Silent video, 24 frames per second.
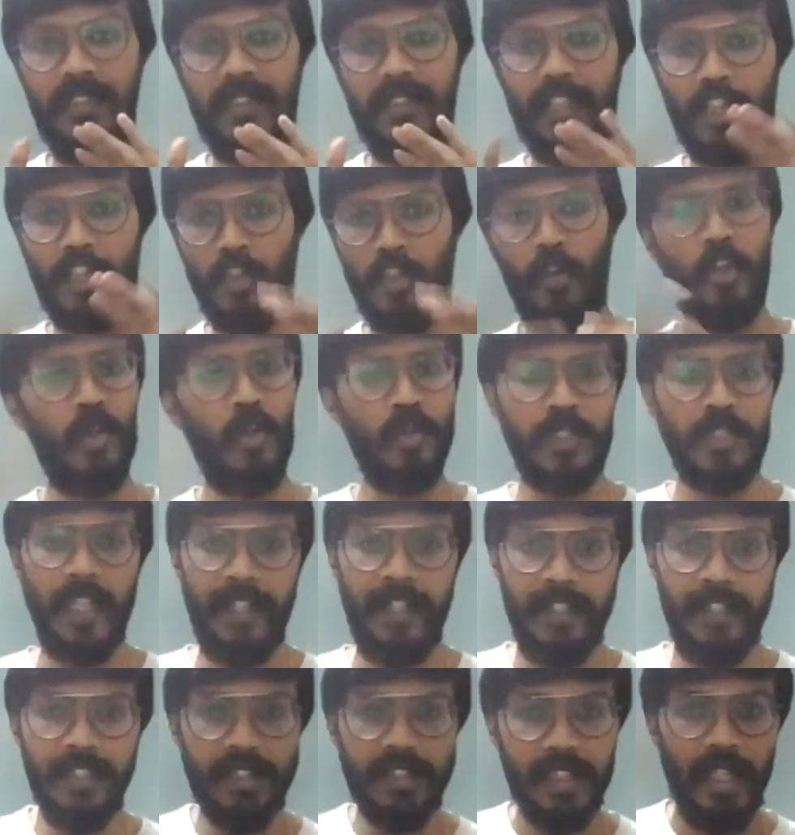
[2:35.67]
There are no 2
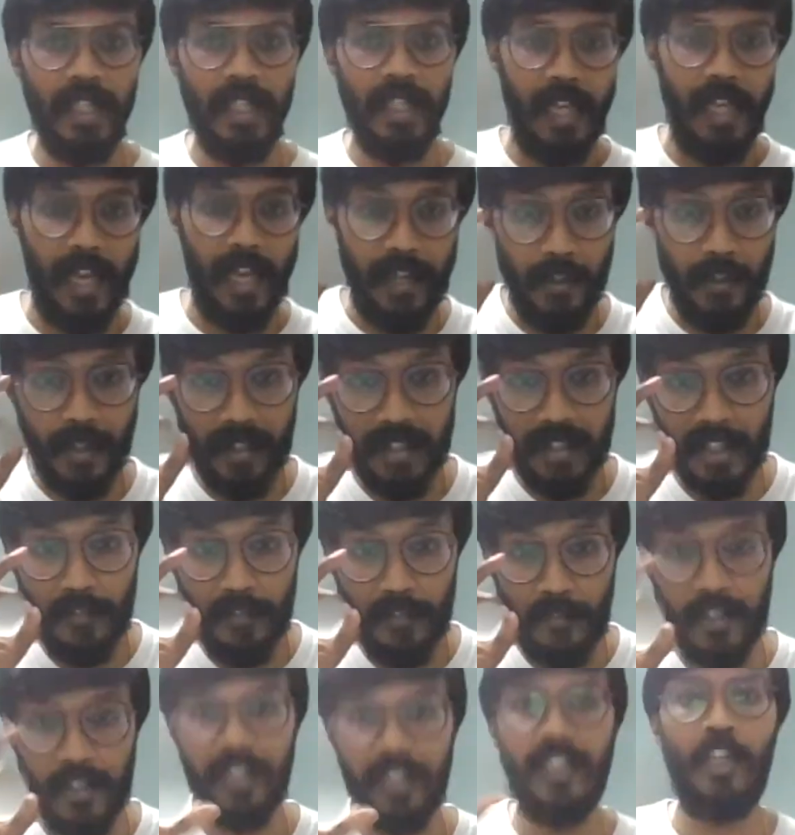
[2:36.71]
cycles, and you can
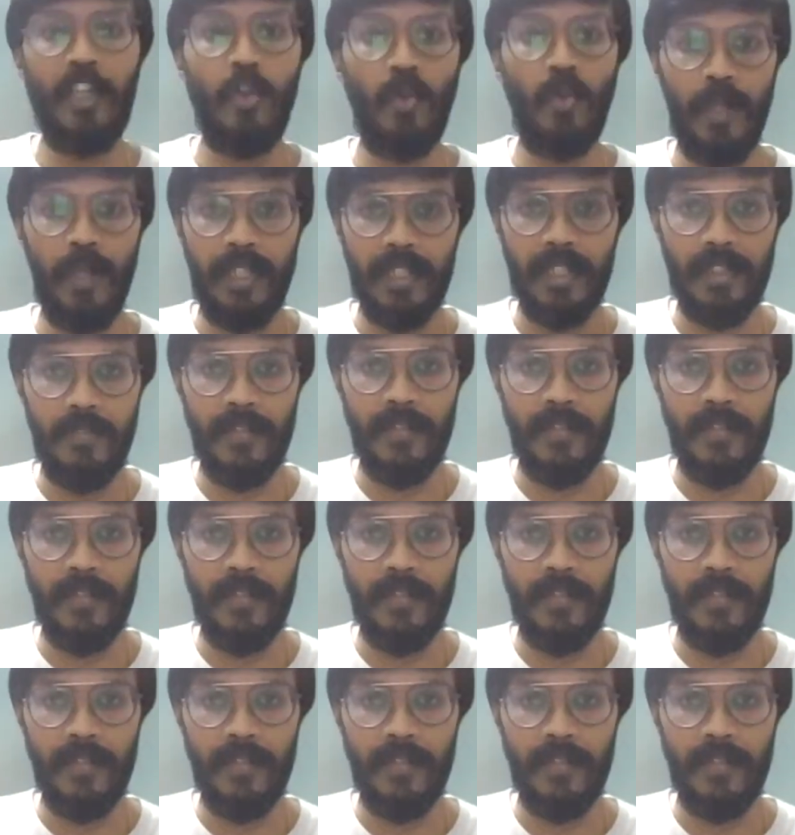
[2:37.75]
definitely do it.